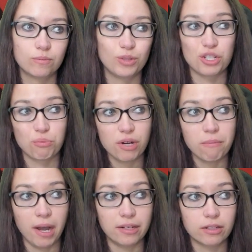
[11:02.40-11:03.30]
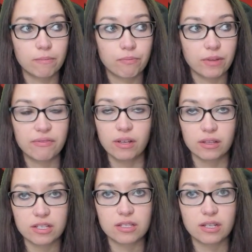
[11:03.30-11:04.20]
Which is pretty minor. I feel like
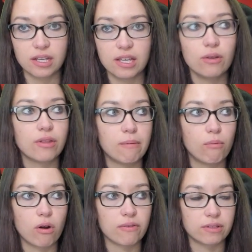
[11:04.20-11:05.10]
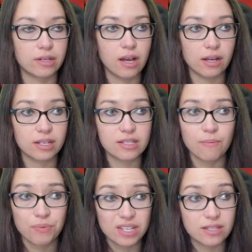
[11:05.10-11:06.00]
this is going to kill them more often than not, because
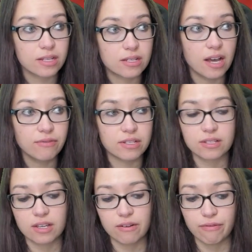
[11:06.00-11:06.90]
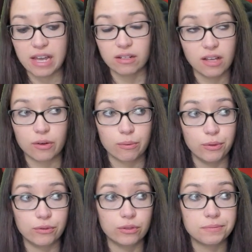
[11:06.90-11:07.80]
6 toughness is going to fade a lot of
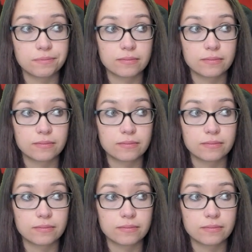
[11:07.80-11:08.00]
removal.